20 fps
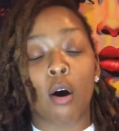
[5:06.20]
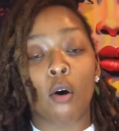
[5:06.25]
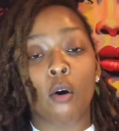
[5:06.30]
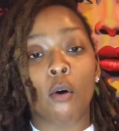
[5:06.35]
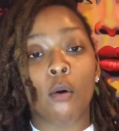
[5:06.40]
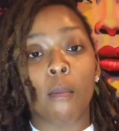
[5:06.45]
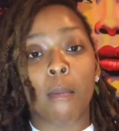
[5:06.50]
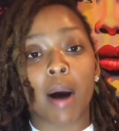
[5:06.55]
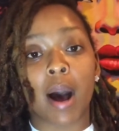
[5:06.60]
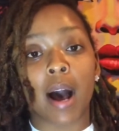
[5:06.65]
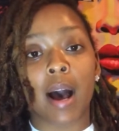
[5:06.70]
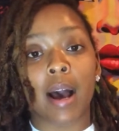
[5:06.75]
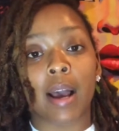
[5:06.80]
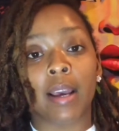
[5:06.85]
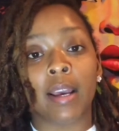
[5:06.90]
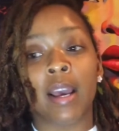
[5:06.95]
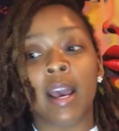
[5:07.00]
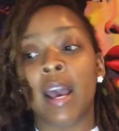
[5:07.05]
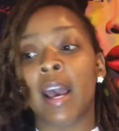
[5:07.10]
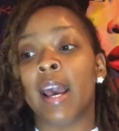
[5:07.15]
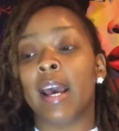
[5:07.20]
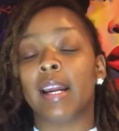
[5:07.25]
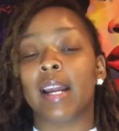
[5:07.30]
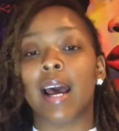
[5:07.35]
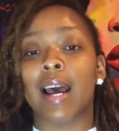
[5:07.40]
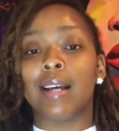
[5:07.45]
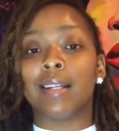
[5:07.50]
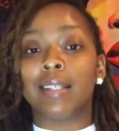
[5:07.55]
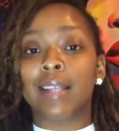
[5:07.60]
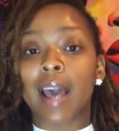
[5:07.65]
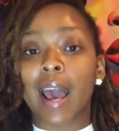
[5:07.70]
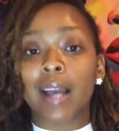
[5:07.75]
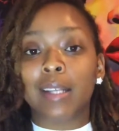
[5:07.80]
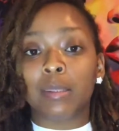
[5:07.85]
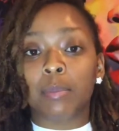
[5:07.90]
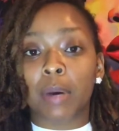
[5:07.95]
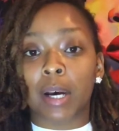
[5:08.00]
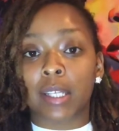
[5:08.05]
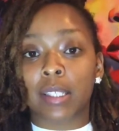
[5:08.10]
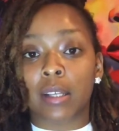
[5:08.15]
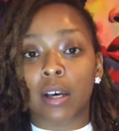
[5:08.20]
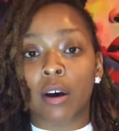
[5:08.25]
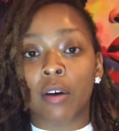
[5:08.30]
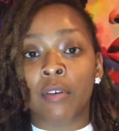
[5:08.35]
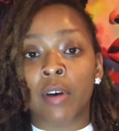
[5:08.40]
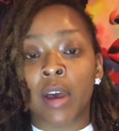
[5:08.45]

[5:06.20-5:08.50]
own mind, and I attacked myself